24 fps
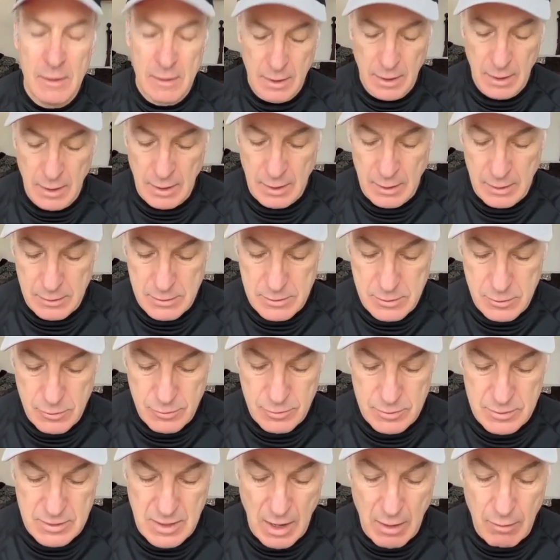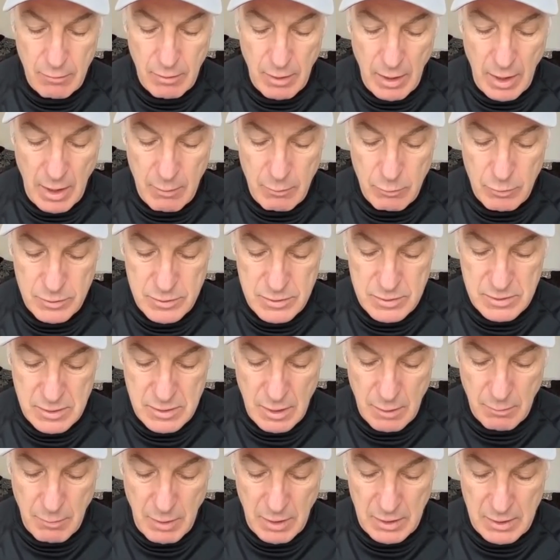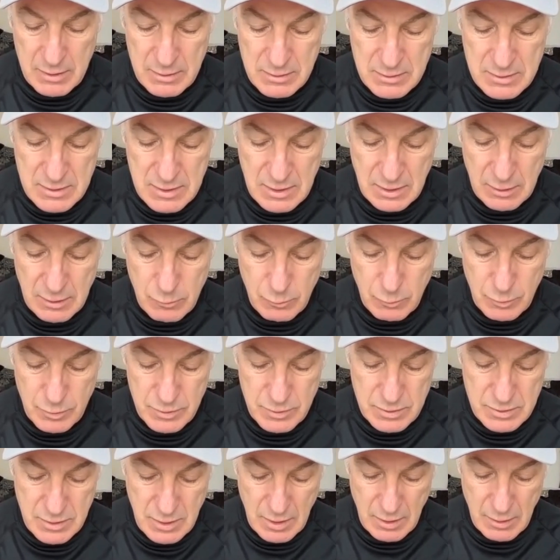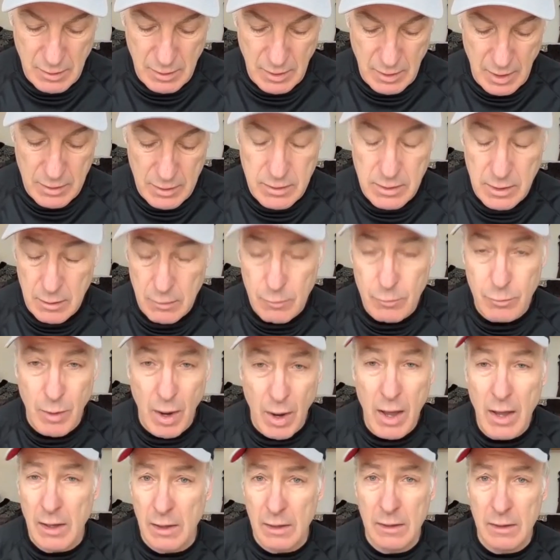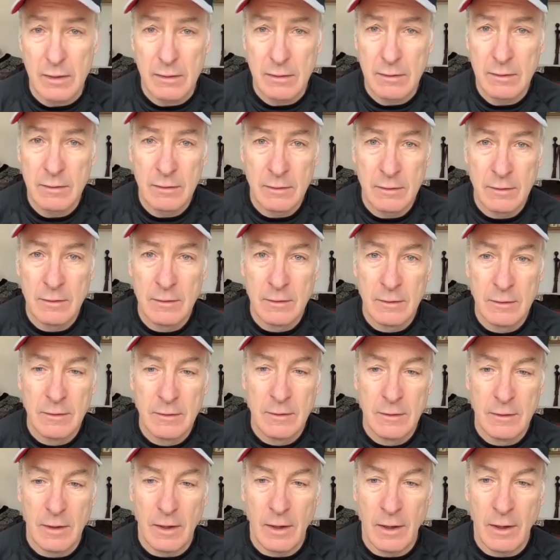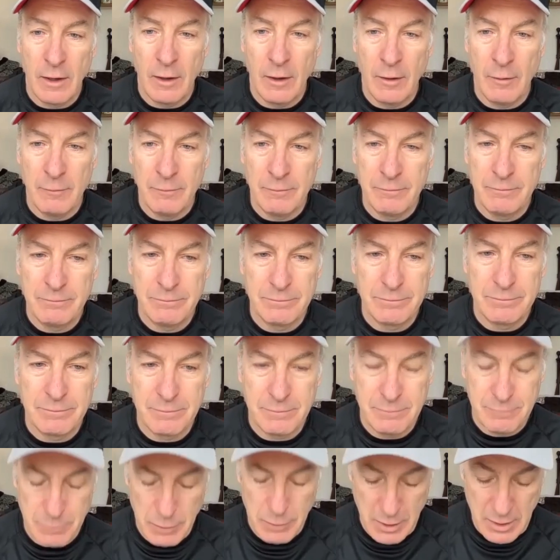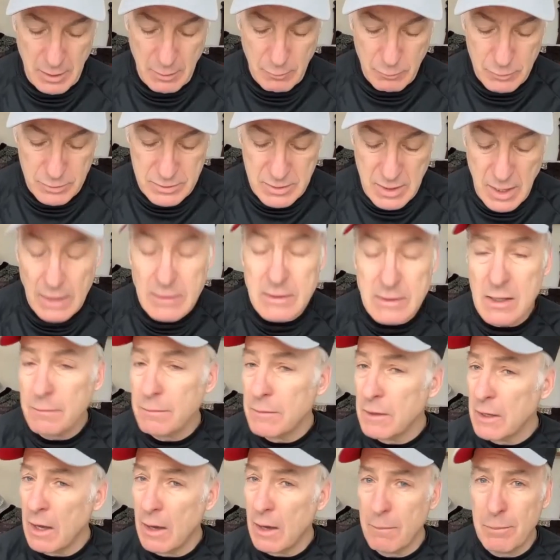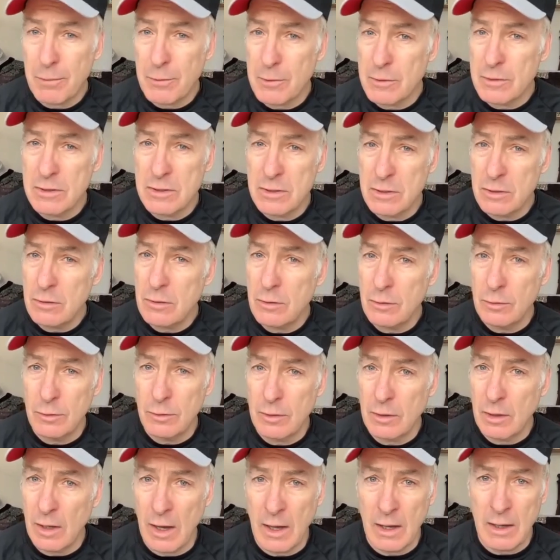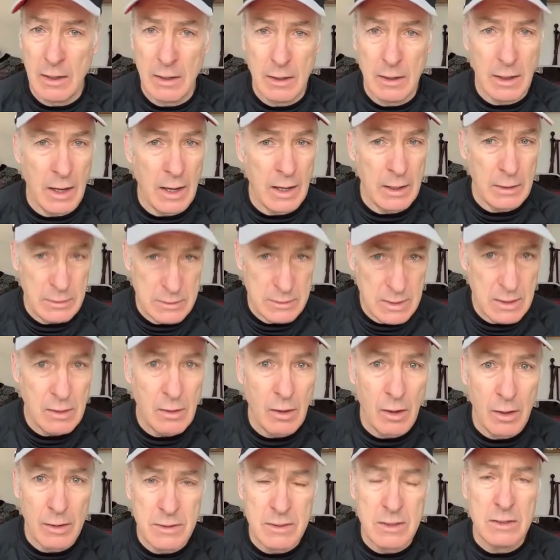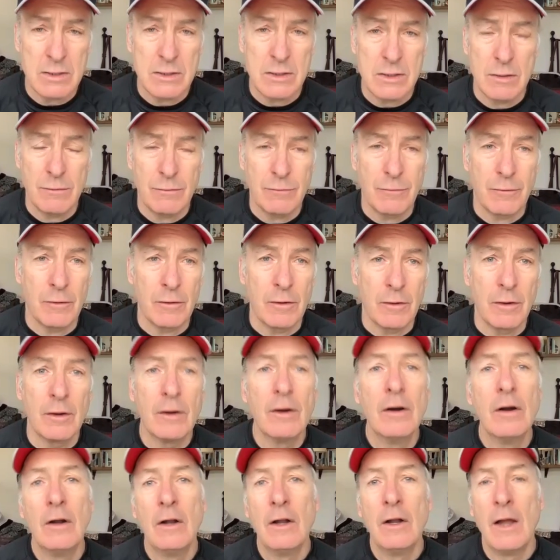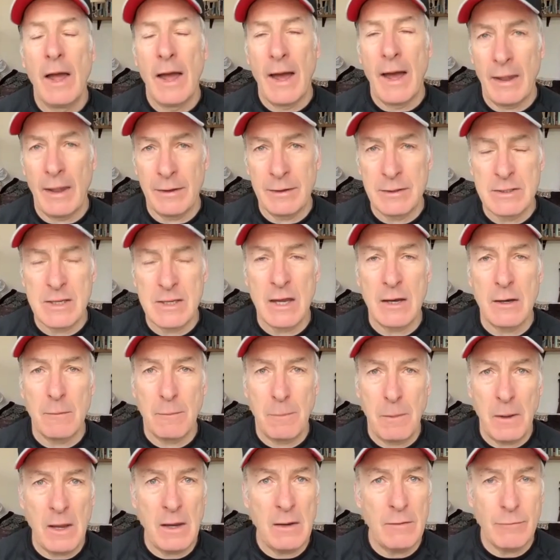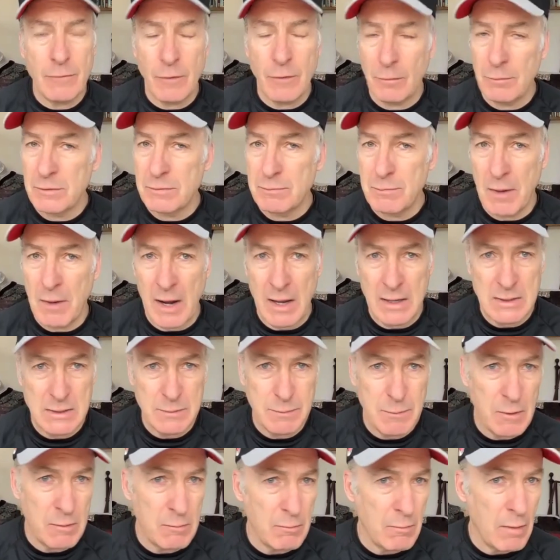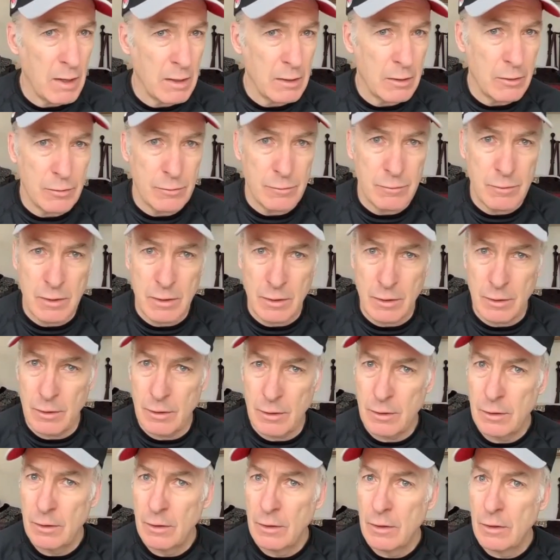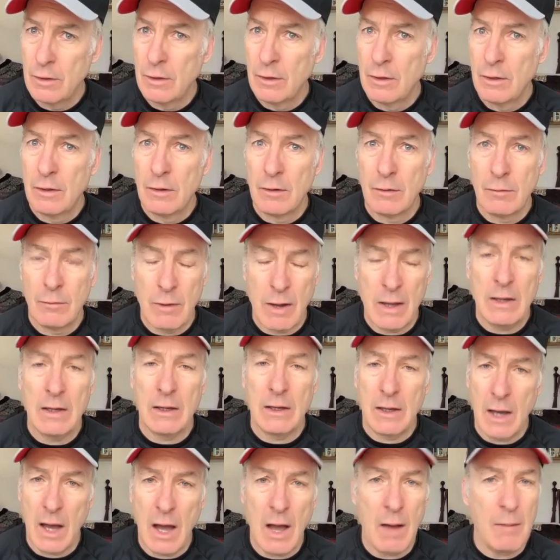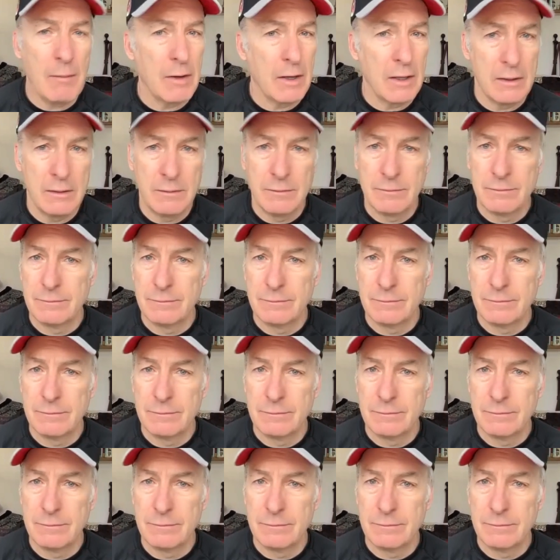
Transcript: And it turns out I was my instinct was I think right. But it was not something I pursued. I did audition for Alexander Payne films, but I spent my career writing comedy,